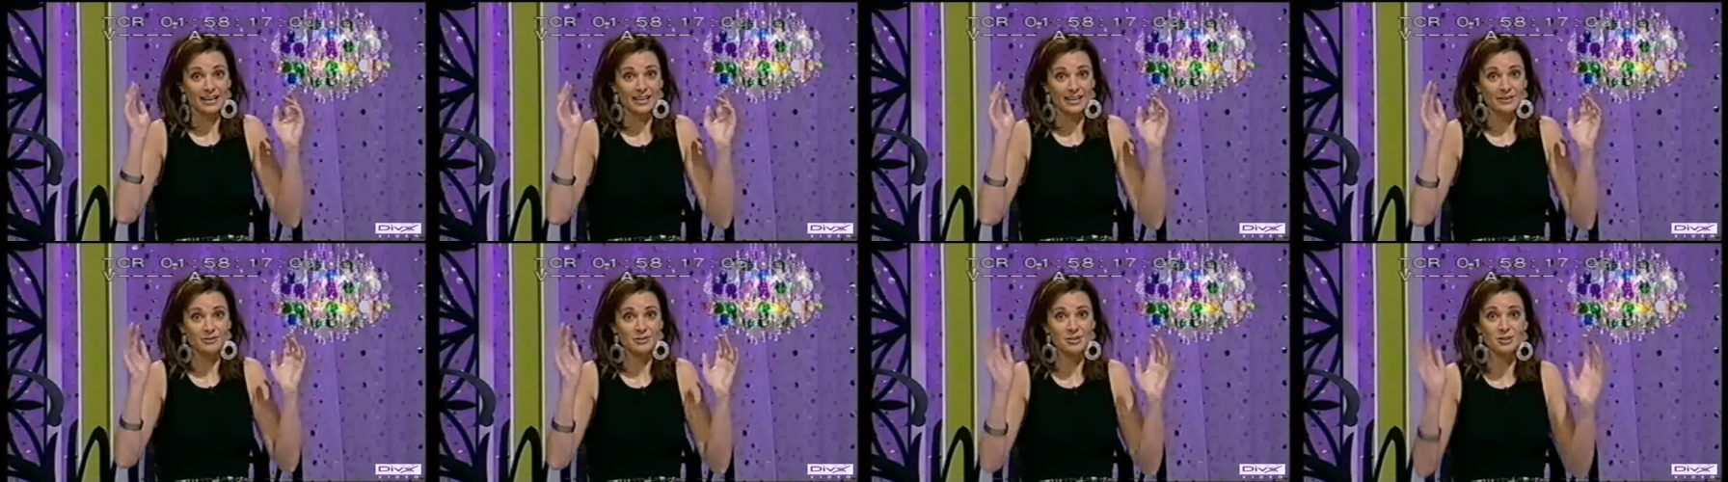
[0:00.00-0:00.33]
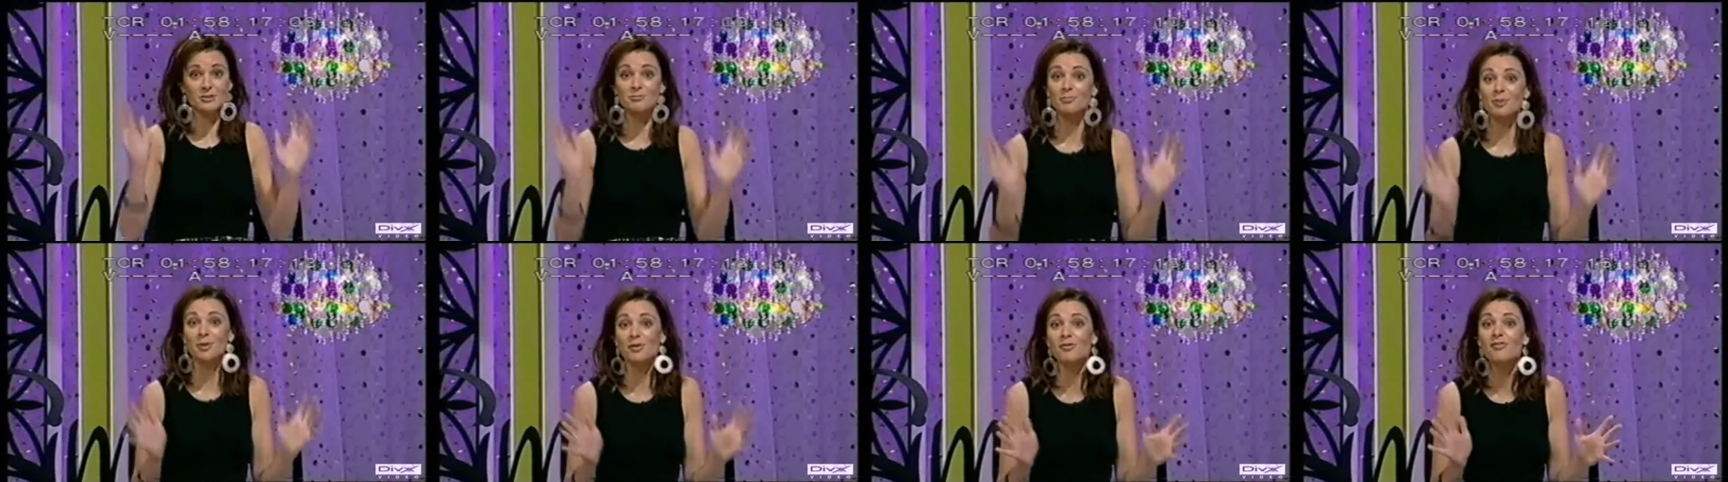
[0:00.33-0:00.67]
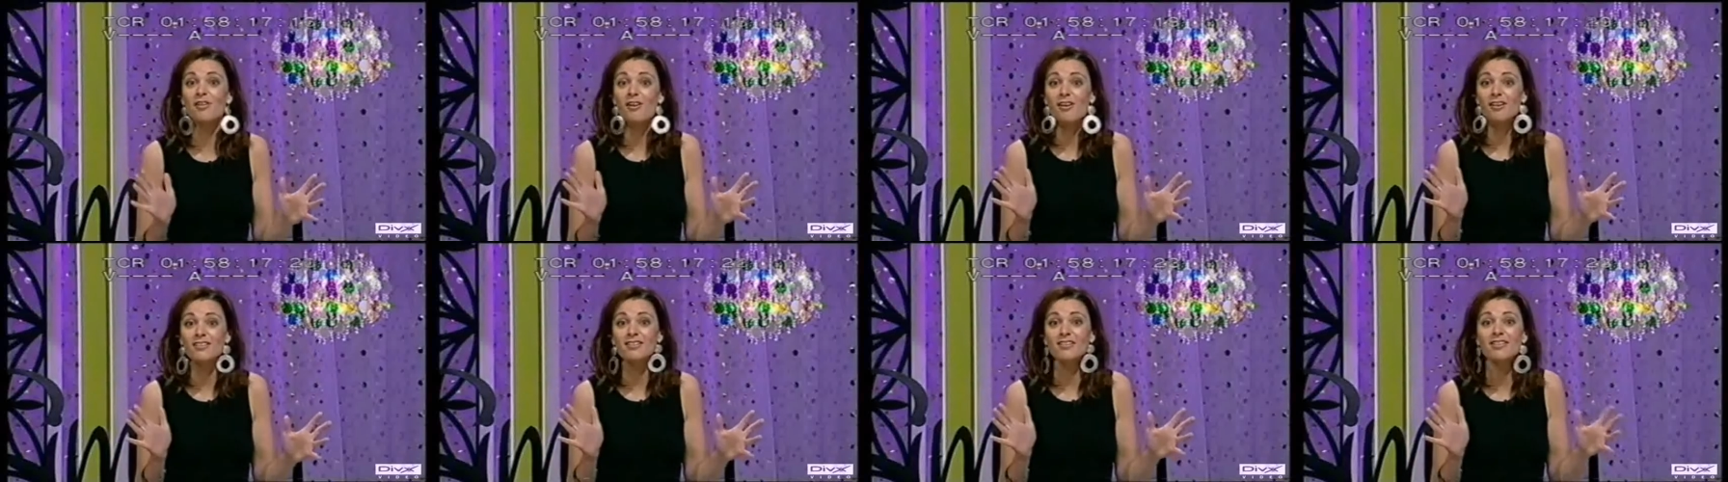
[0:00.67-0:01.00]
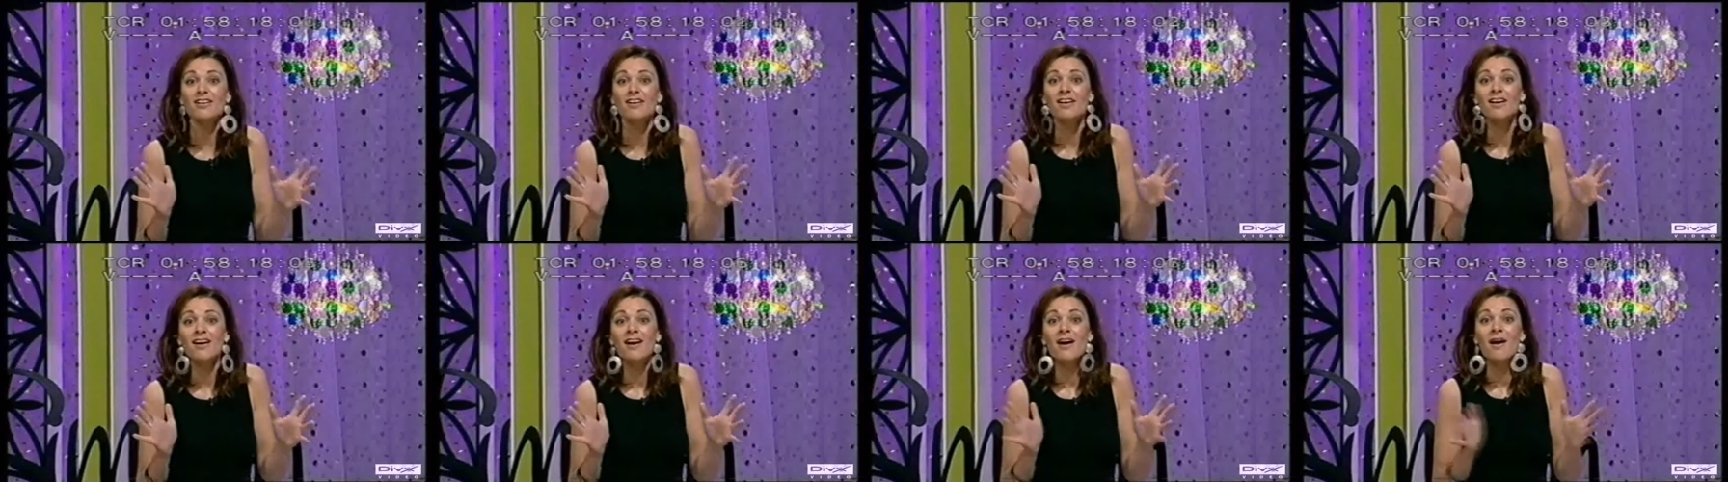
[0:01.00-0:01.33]
I think we should move on.
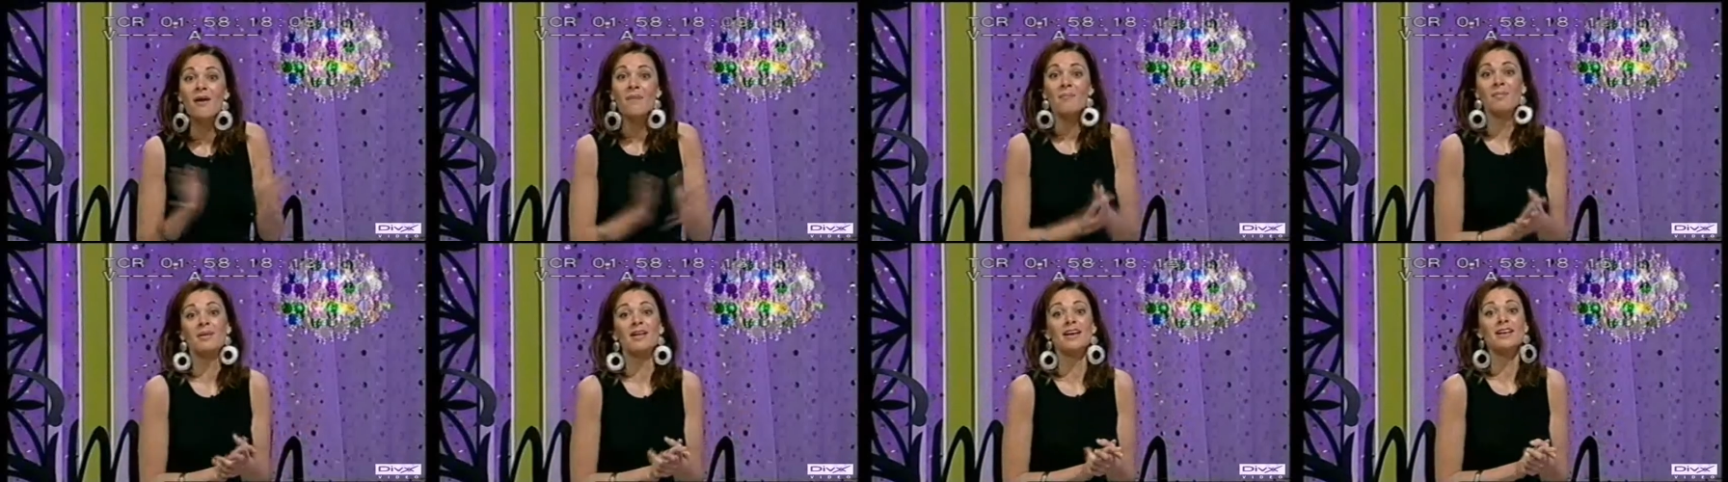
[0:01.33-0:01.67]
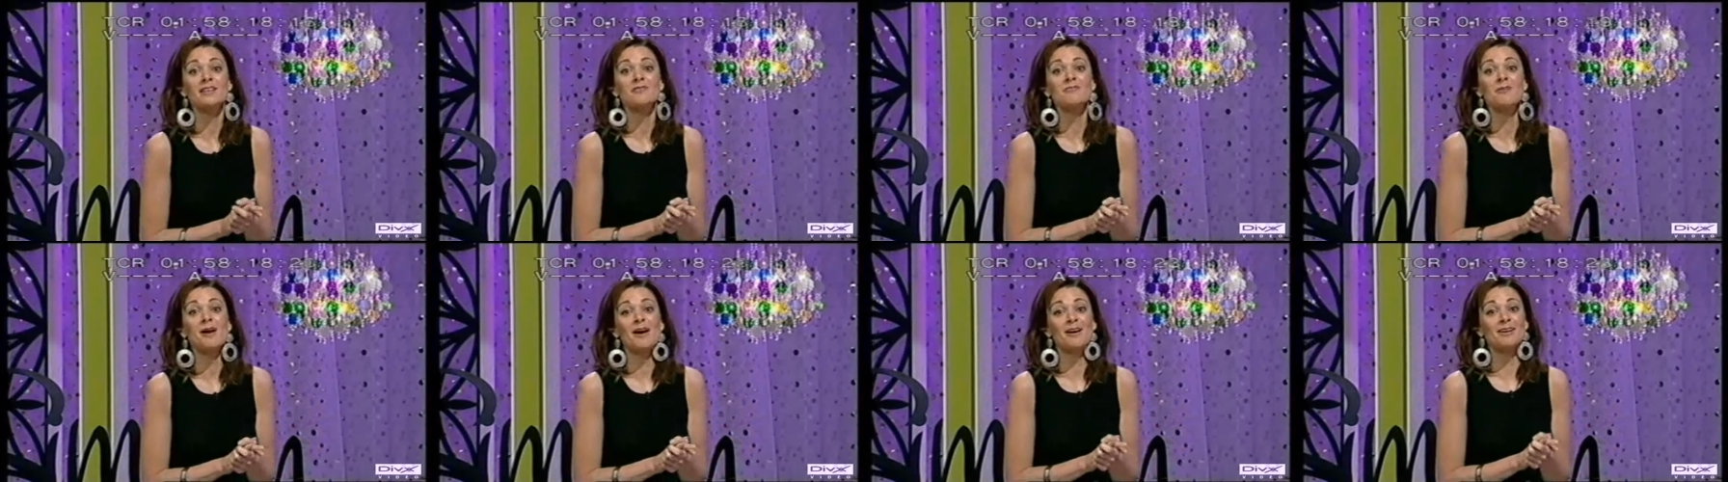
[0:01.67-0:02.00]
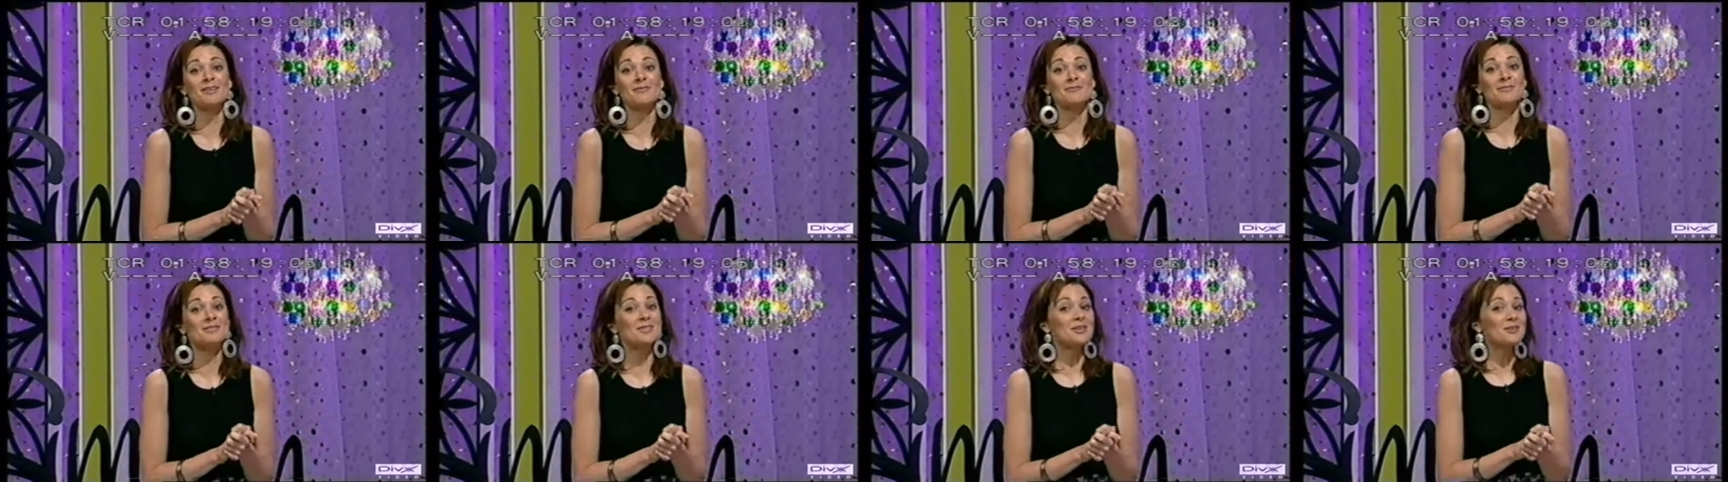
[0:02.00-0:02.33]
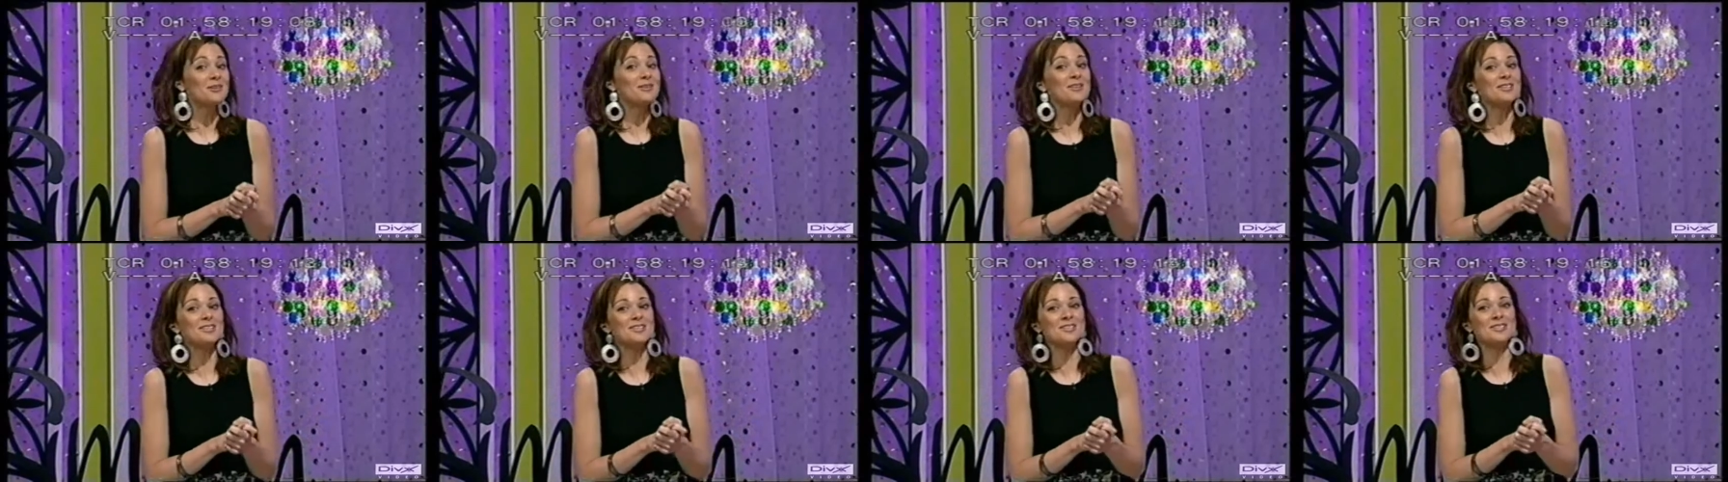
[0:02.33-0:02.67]
Please welcome
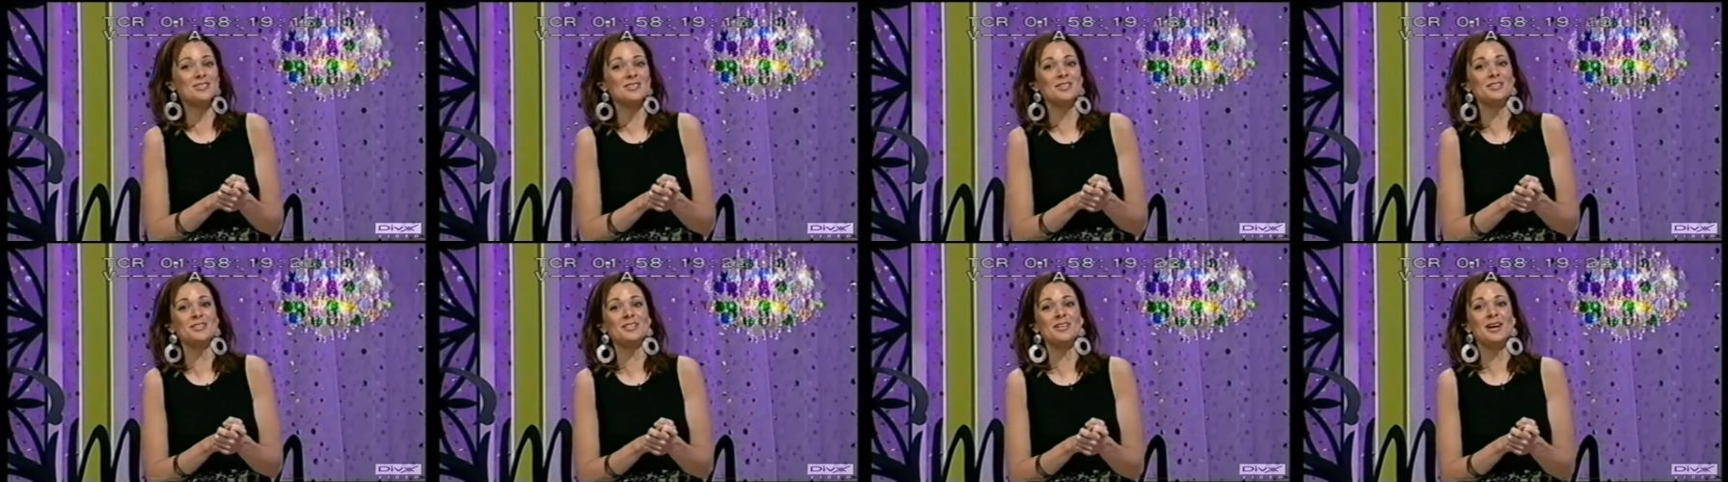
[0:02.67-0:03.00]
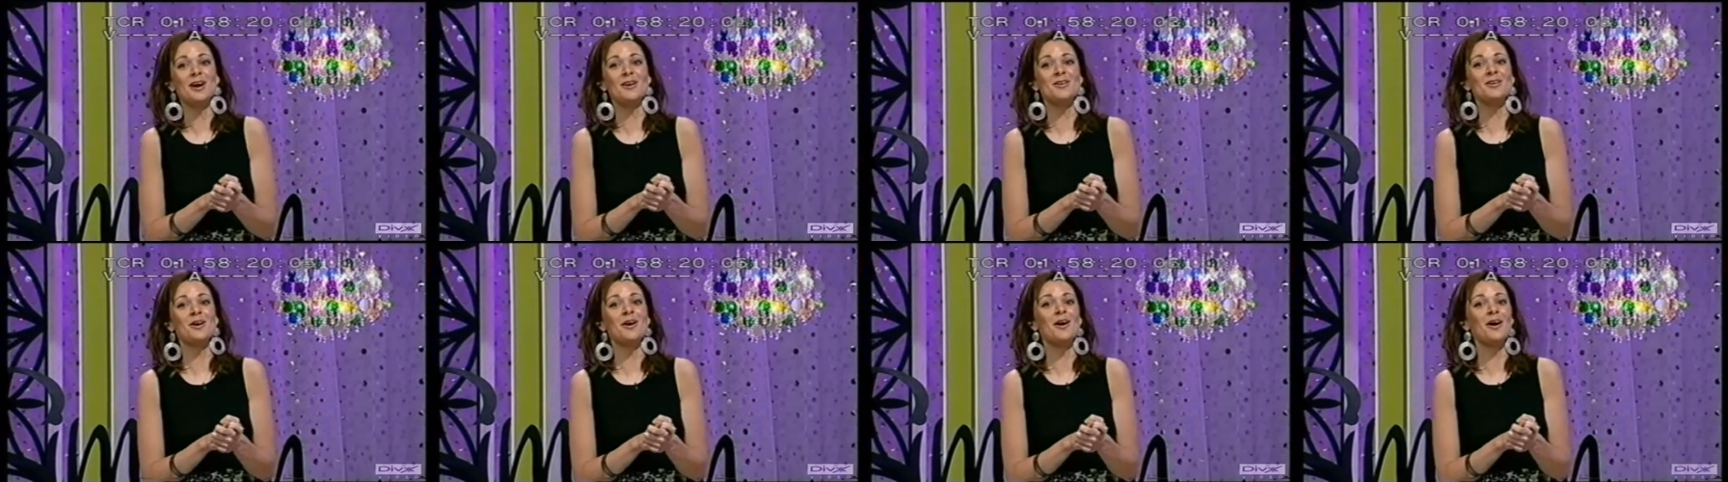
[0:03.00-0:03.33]
to the studio